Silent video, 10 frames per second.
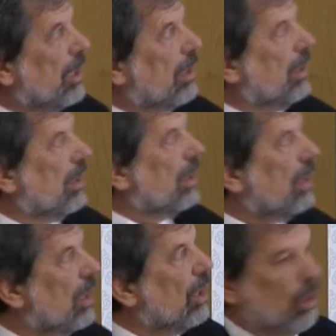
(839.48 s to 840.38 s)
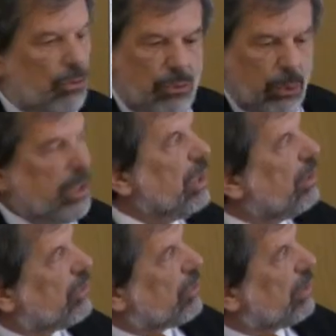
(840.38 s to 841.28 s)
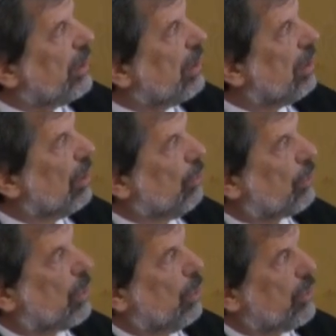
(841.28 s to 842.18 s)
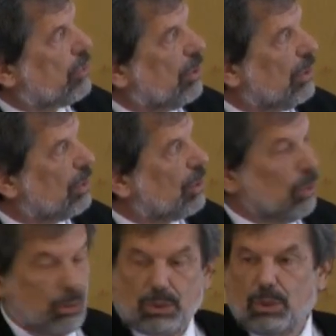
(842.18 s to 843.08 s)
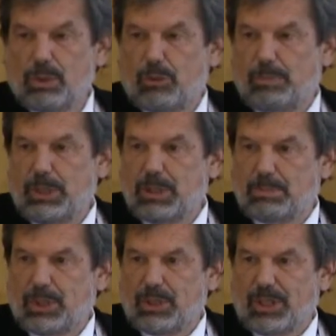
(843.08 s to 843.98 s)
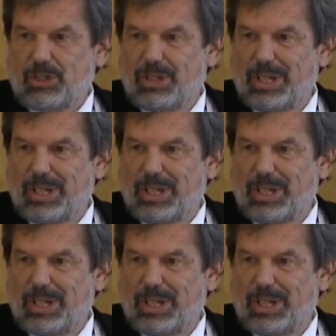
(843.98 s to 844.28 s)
Food industry, of course, control of beer production.